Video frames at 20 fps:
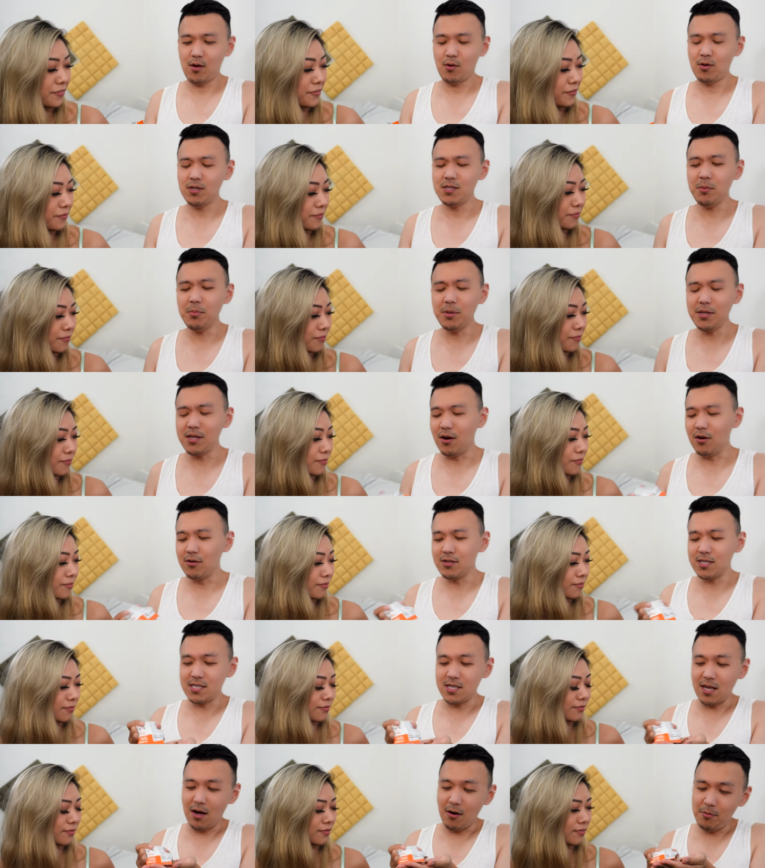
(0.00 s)
Speaker 1: What's up with all
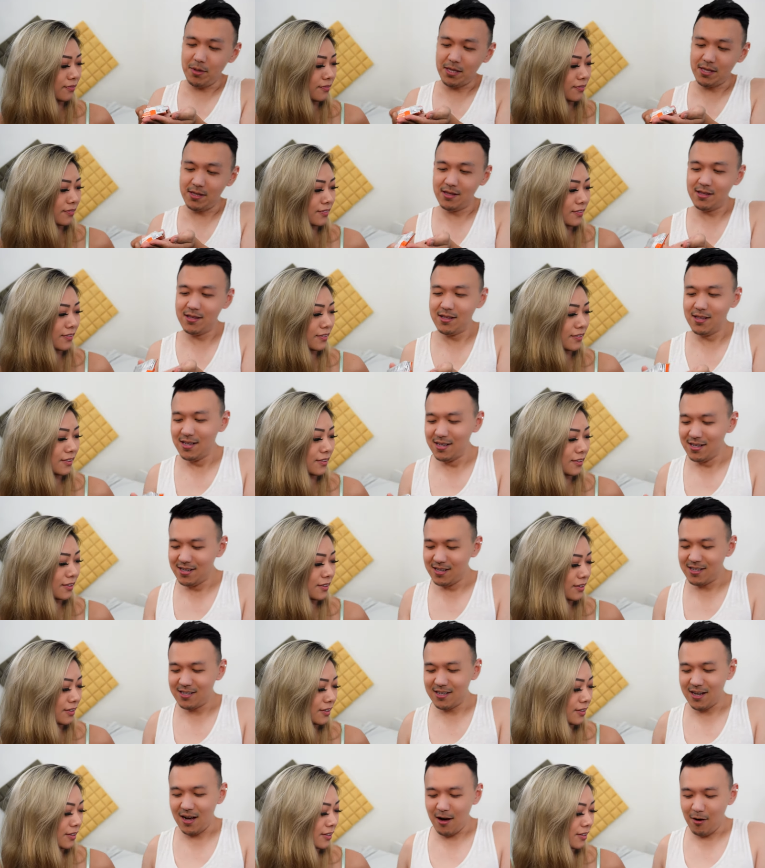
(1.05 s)
these almonds?
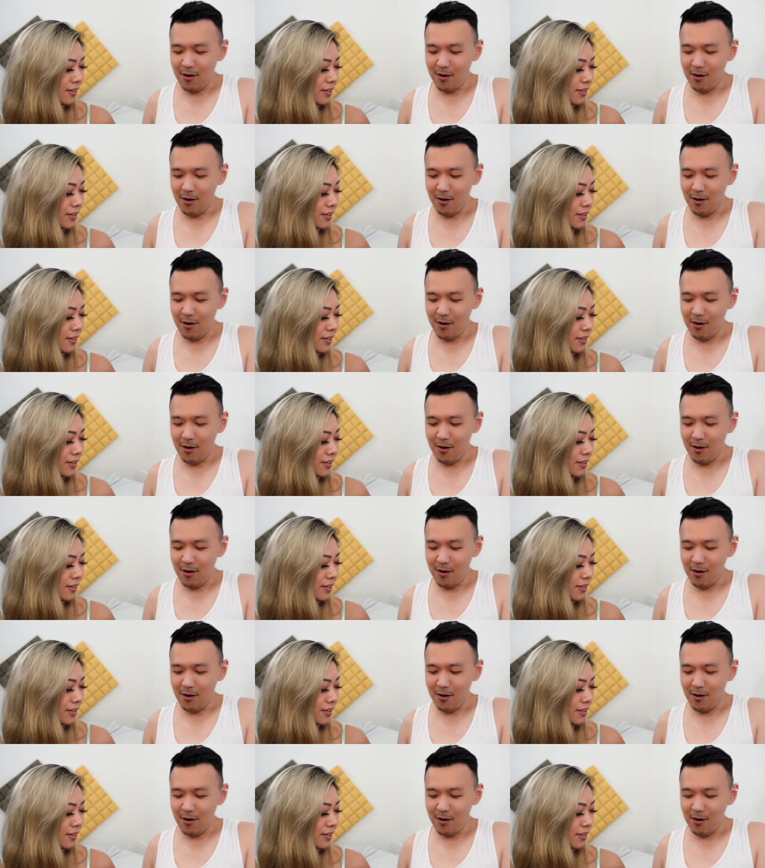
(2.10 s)
The